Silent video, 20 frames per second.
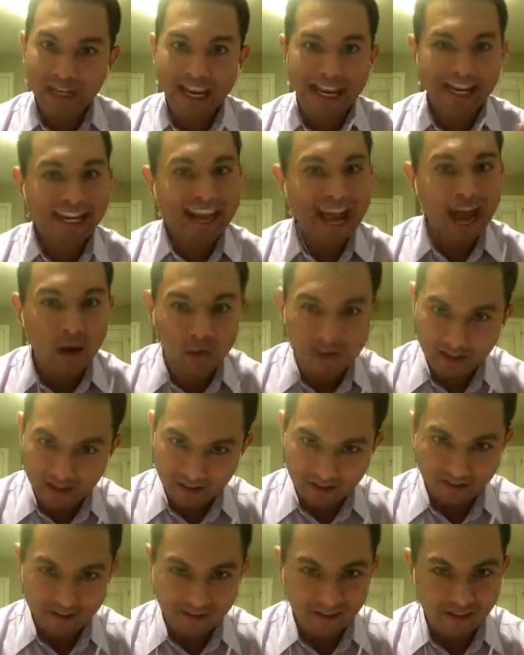accounting
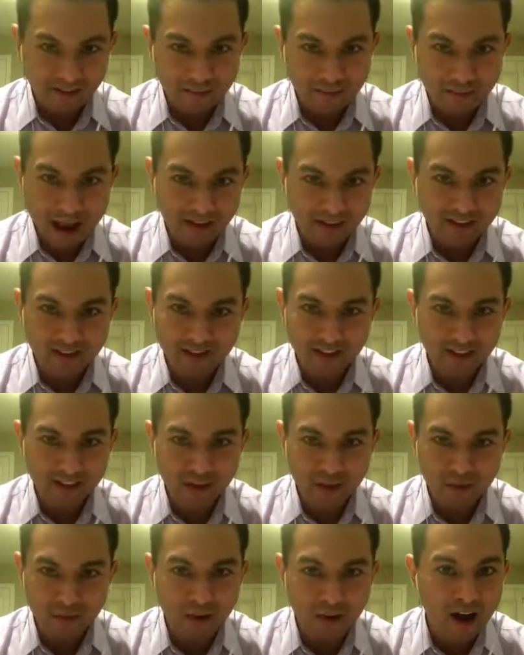of balancing your
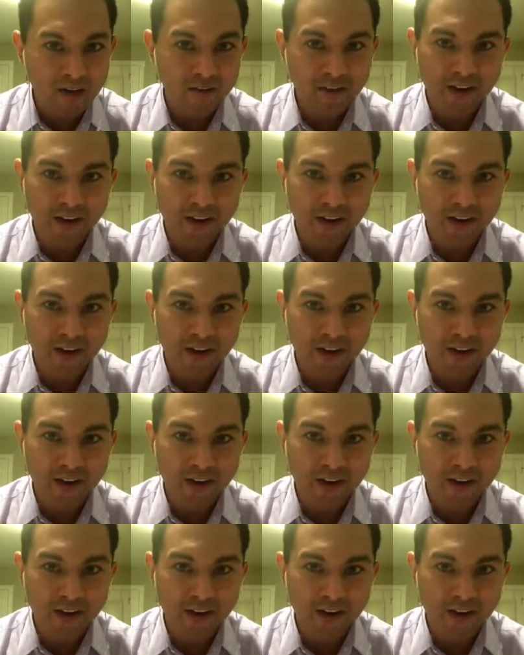profit